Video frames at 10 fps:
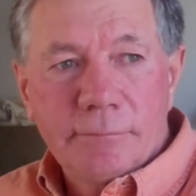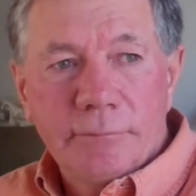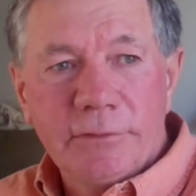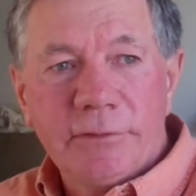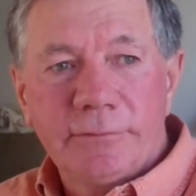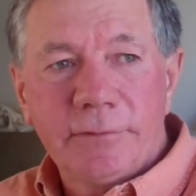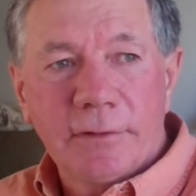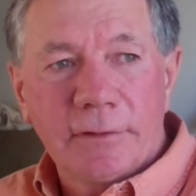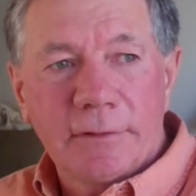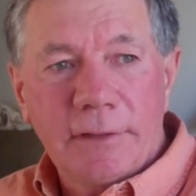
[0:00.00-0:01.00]
We just
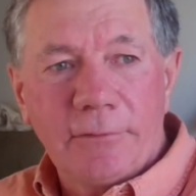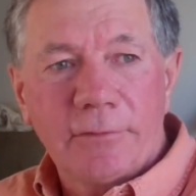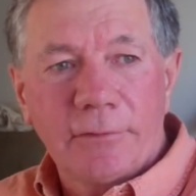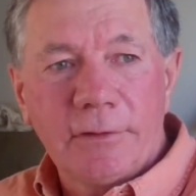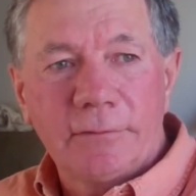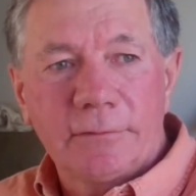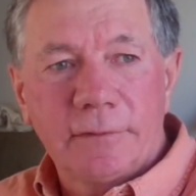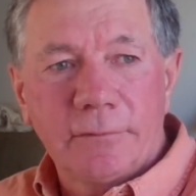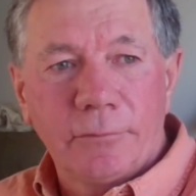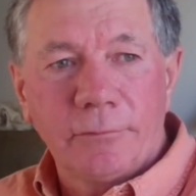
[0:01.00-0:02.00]
feel that the evergreens,
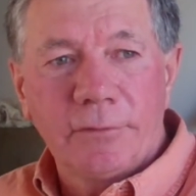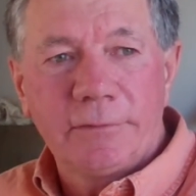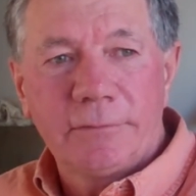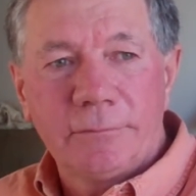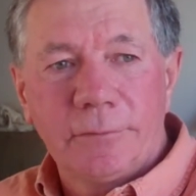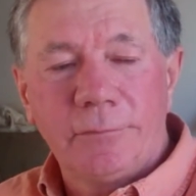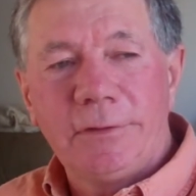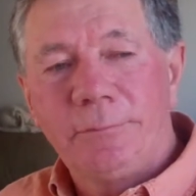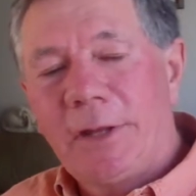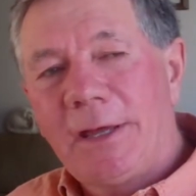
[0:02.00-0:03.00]
that when we
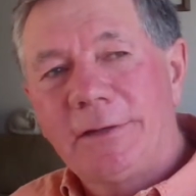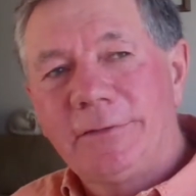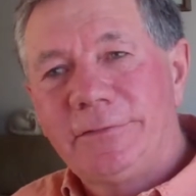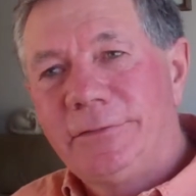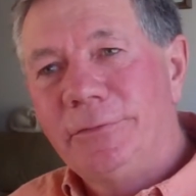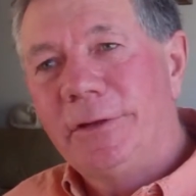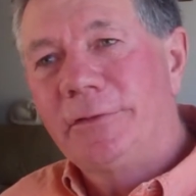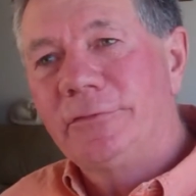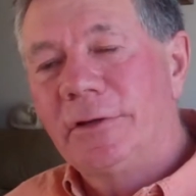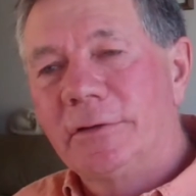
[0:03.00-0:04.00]
planned to do
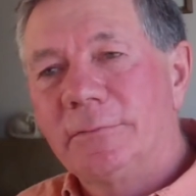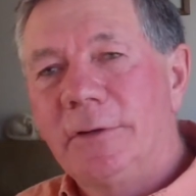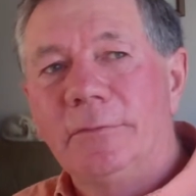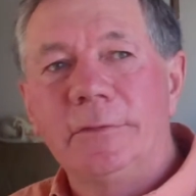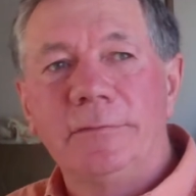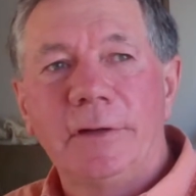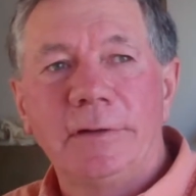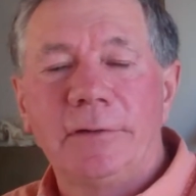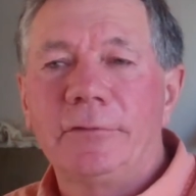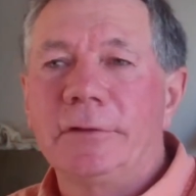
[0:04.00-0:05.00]
another shelter belt, we
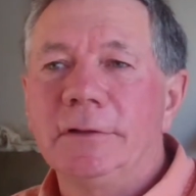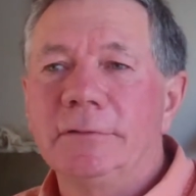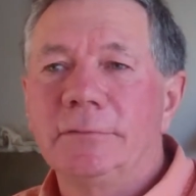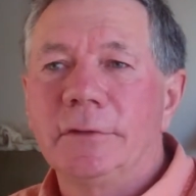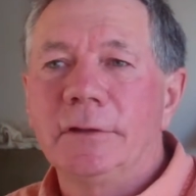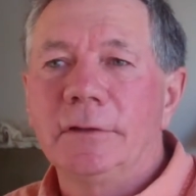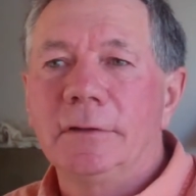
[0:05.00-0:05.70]
felt evergreens were